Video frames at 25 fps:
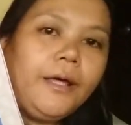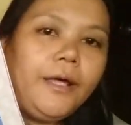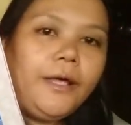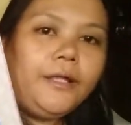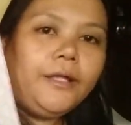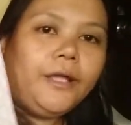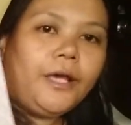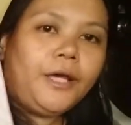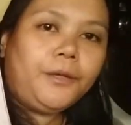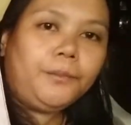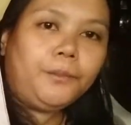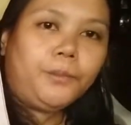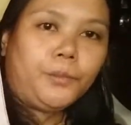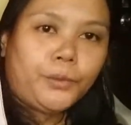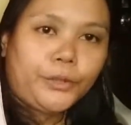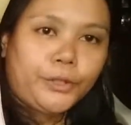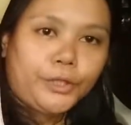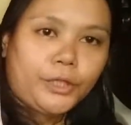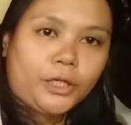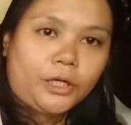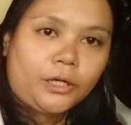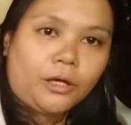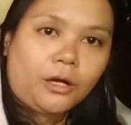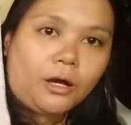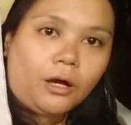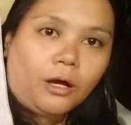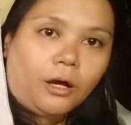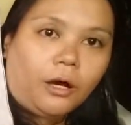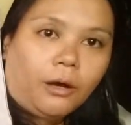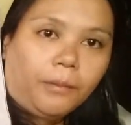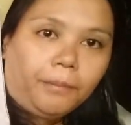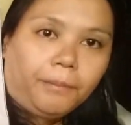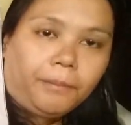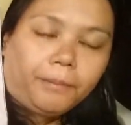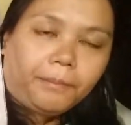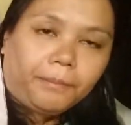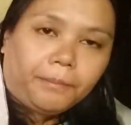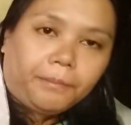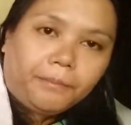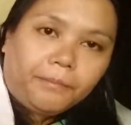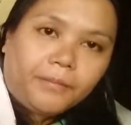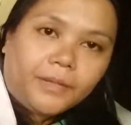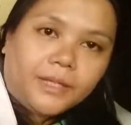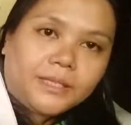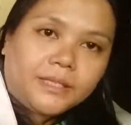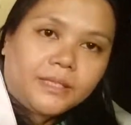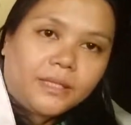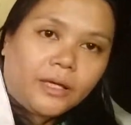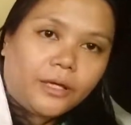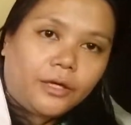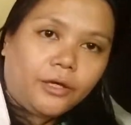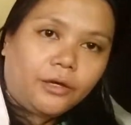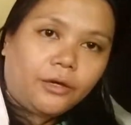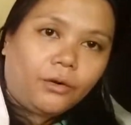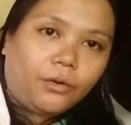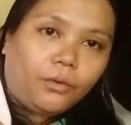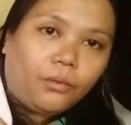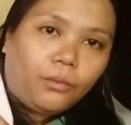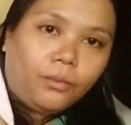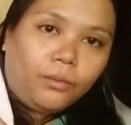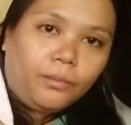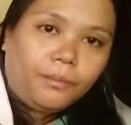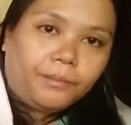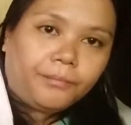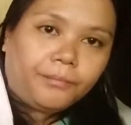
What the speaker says: and I'm working up as I go,